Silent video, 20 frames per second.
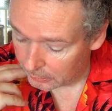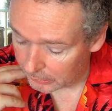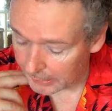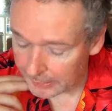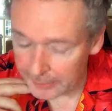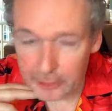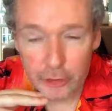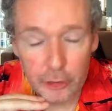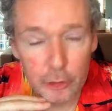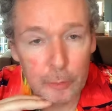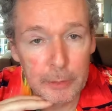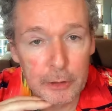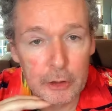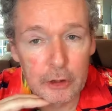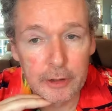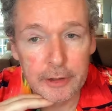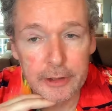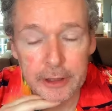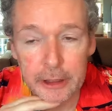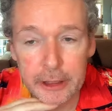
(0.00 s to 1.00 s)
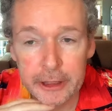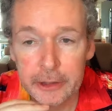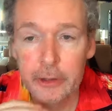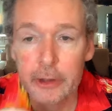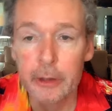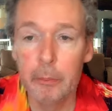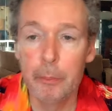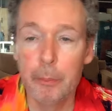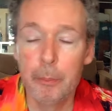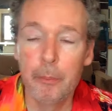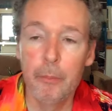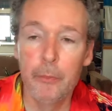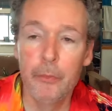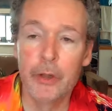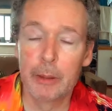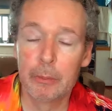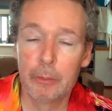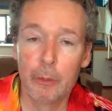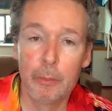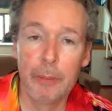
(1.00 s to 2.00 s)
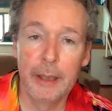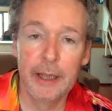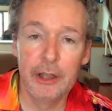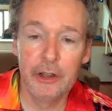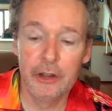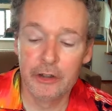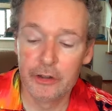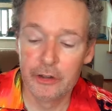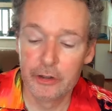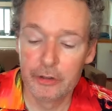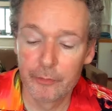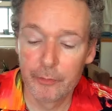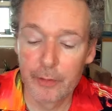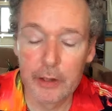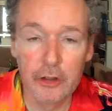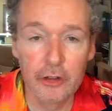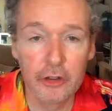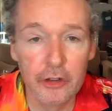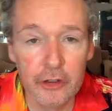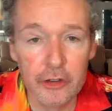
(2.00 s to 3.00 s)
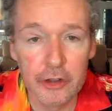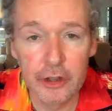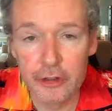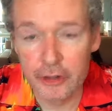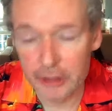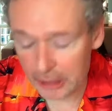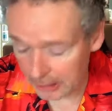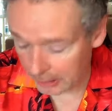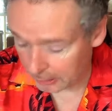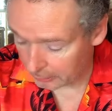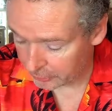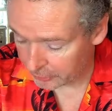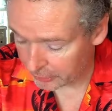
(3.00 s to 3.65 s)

And it's almost like the double bass functions as a